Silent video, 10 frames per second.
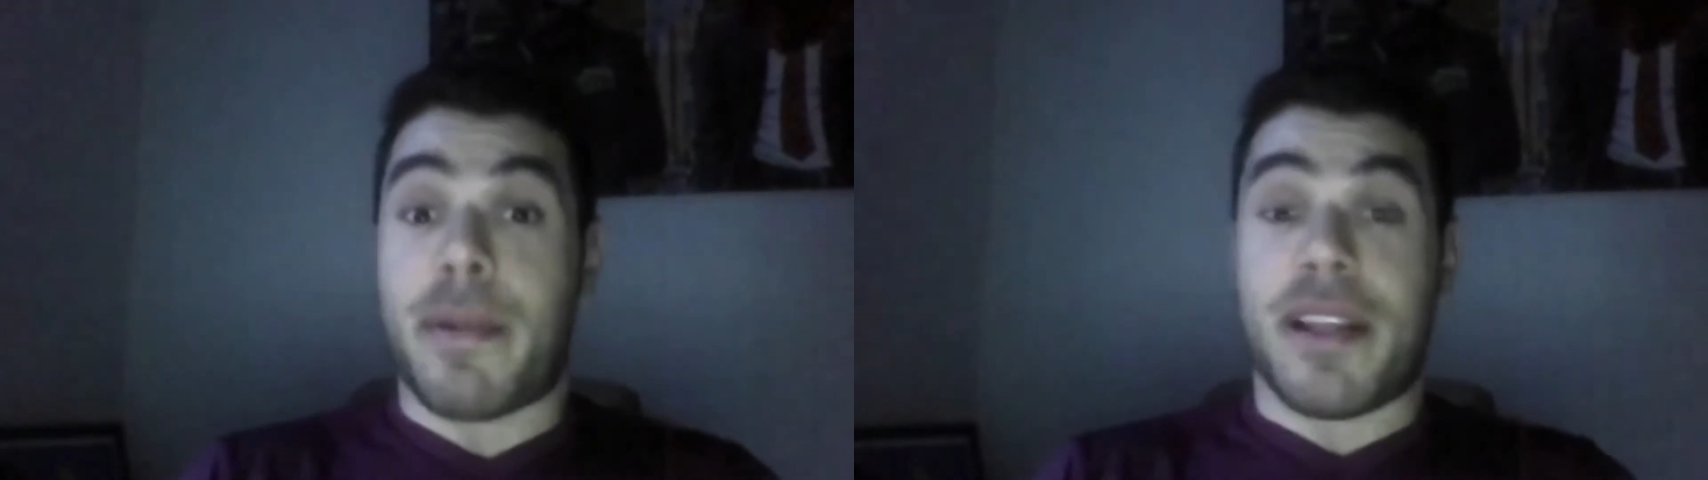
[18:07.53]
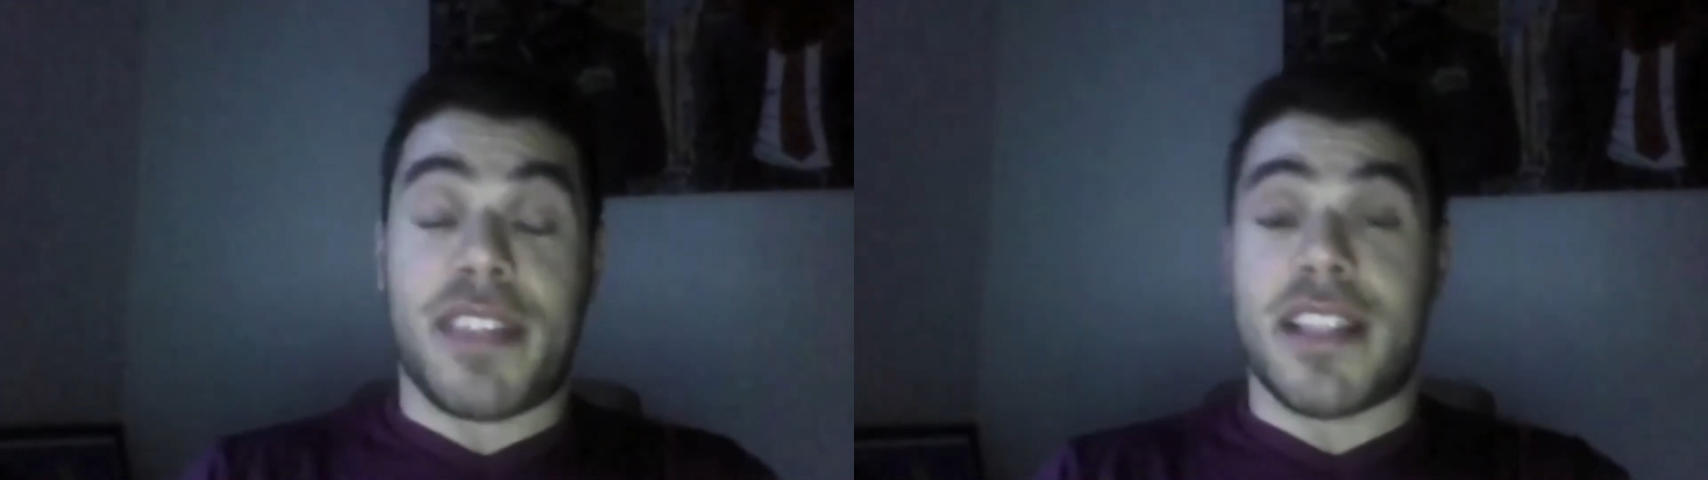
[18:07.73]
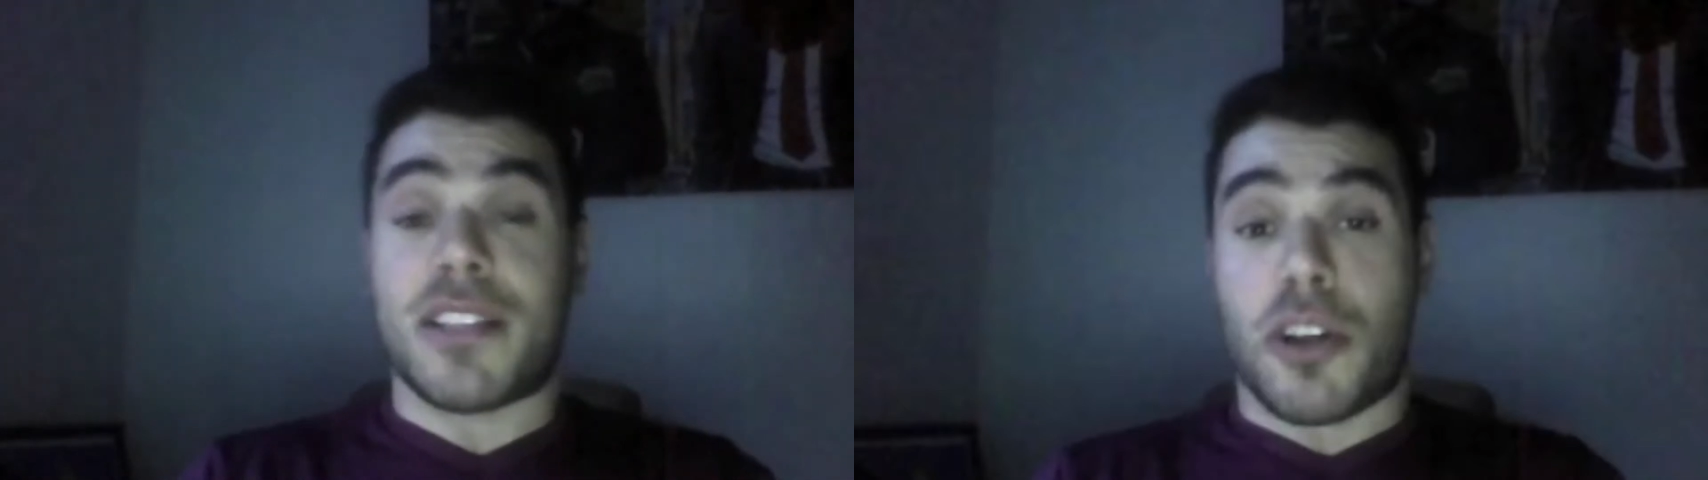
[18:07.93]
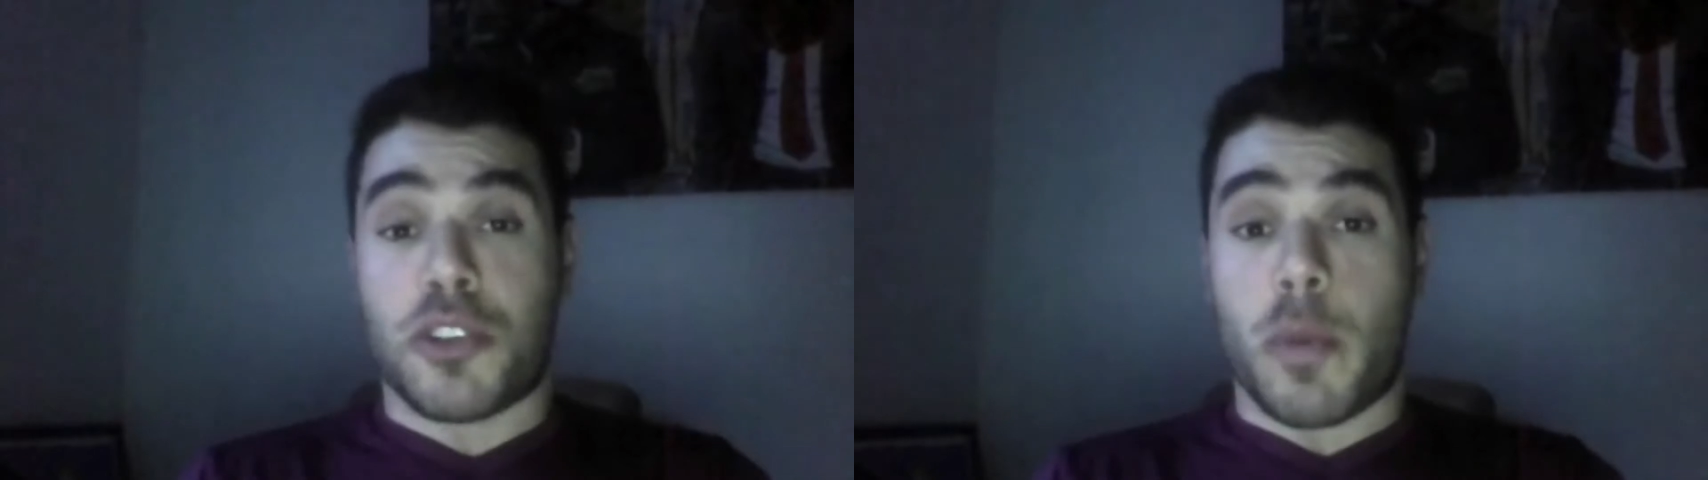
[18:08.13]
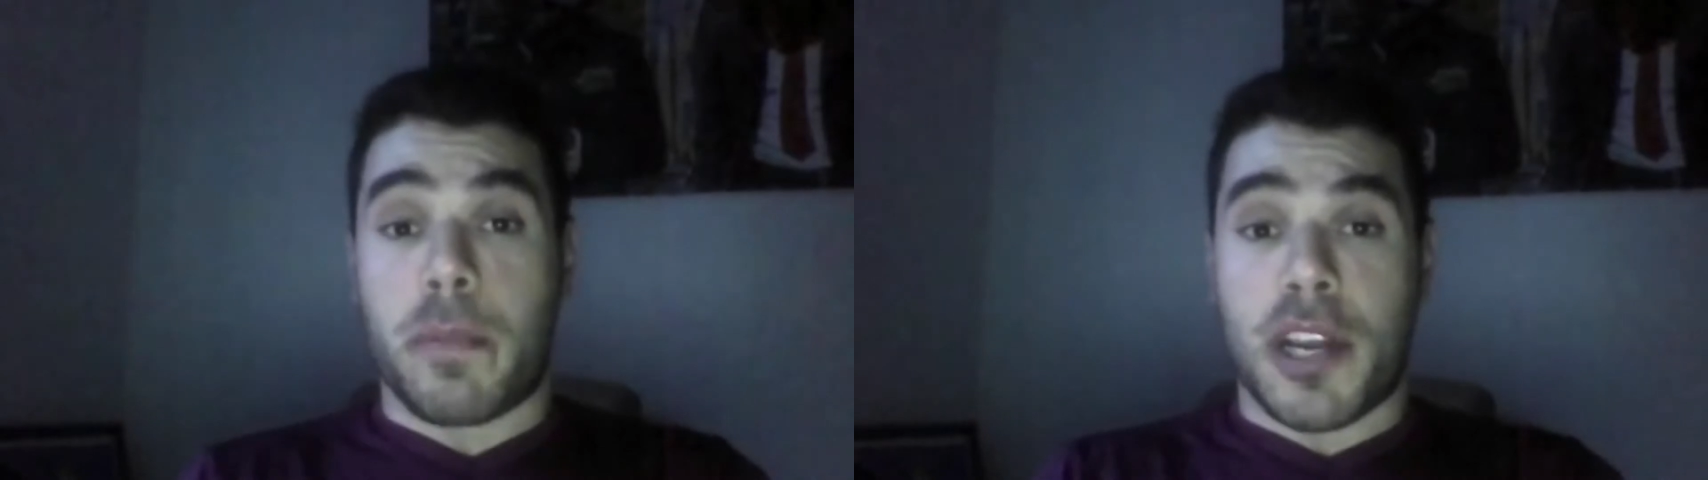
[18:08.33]
And I think that's
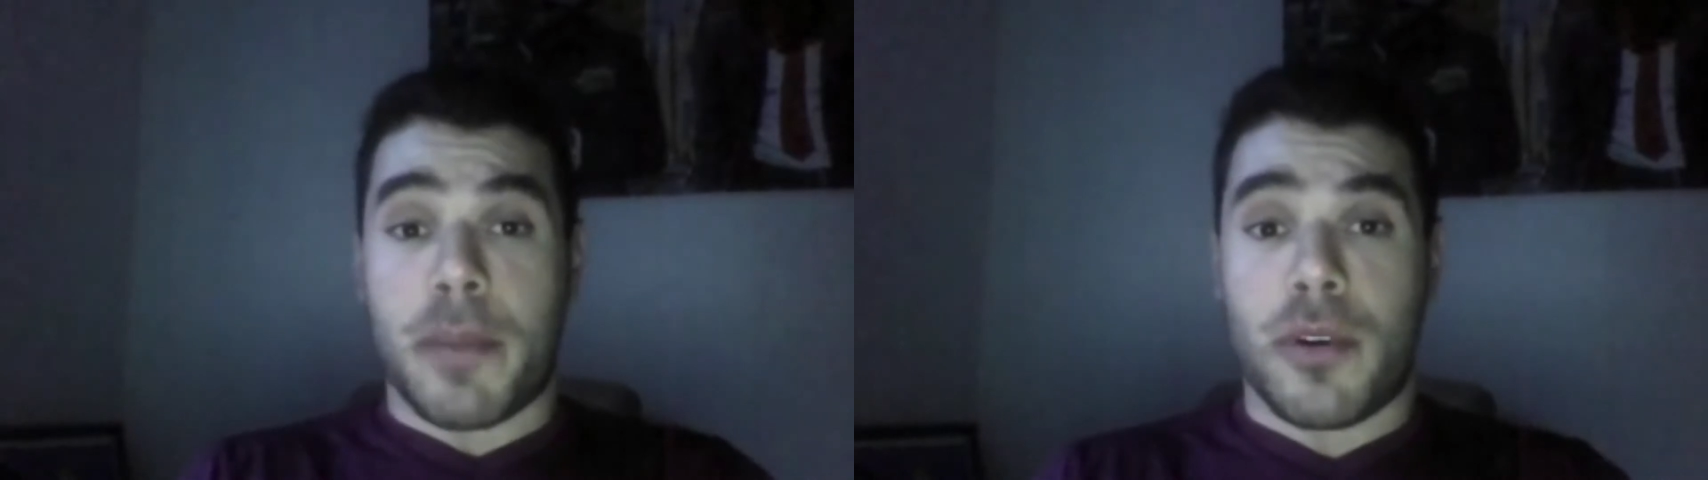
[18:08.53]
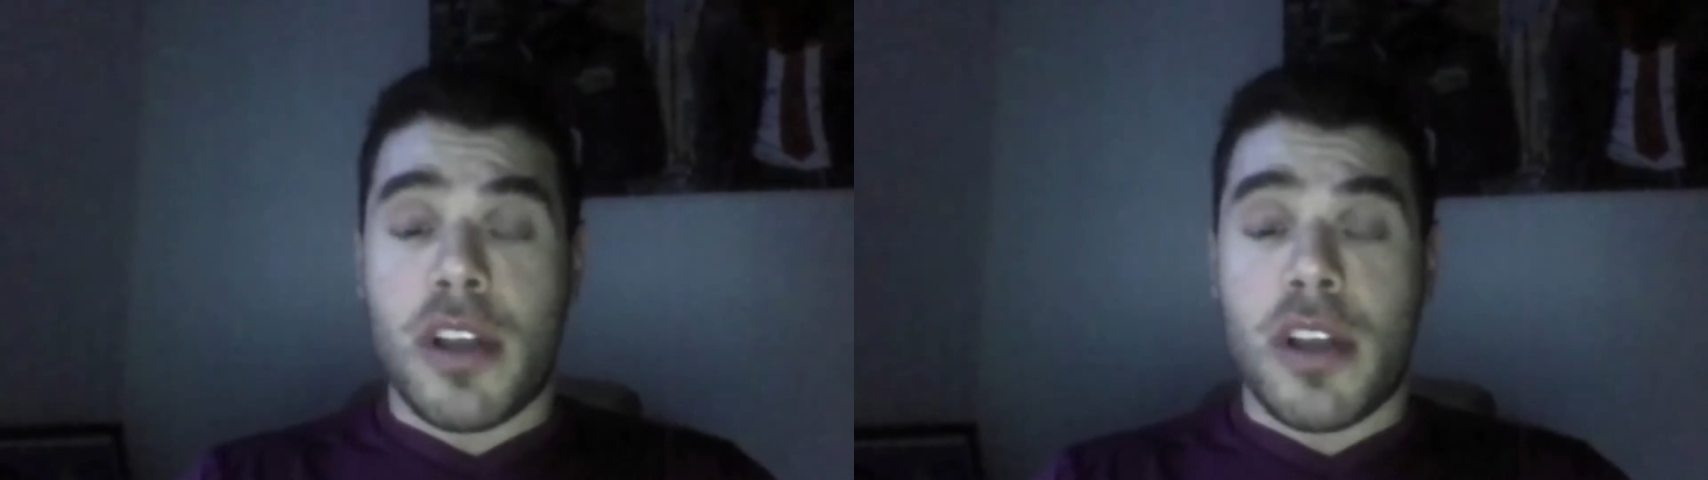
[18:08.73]
also applicable